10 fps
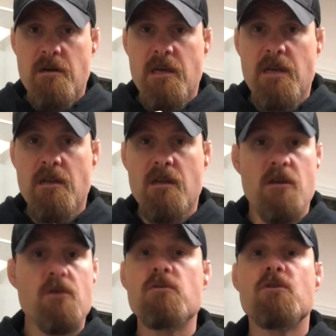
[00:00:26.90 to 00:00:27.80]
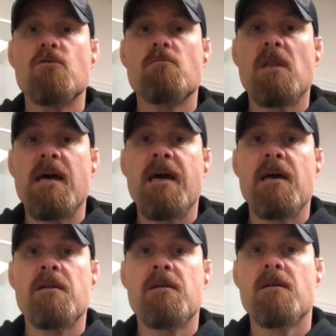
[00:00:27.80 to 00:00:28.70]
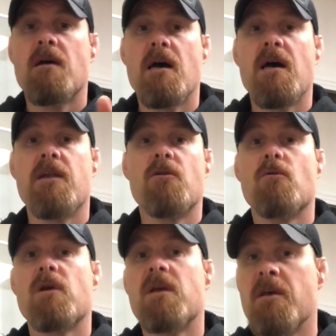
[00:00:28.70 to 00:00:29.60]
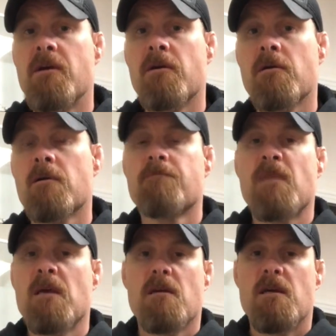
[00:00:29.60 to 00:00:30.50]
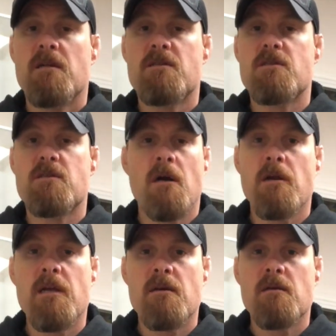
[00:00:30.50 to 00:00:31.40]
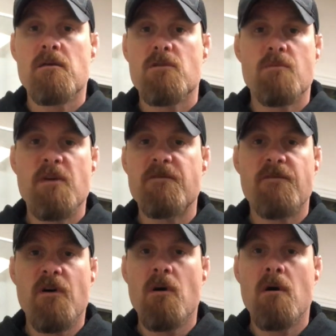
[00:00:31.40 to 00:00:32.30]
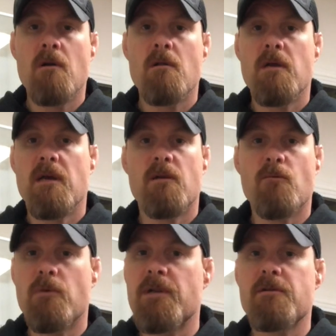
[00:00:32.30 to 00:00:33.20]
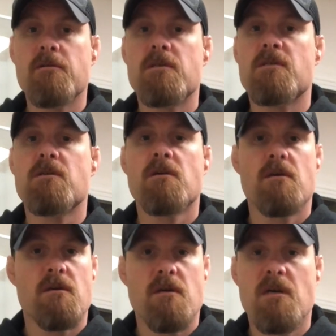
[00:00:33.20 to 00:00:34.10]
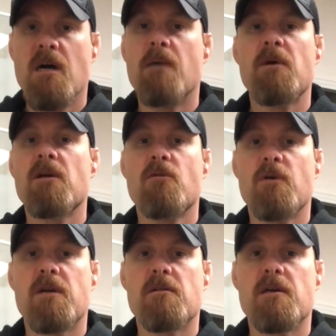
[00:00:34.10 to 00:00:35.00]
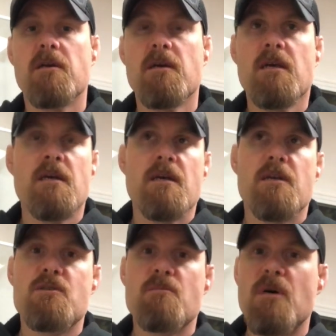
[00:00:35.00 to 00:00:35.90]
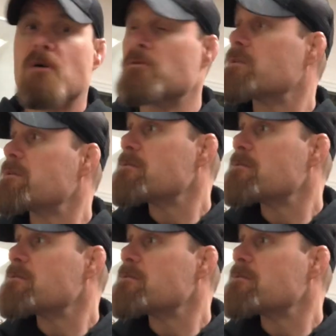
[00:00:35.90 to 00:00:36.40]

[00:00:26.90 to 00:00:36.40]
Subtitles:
in YouTube land? I know here it's starting to be fall and winter is coming quickly. It's about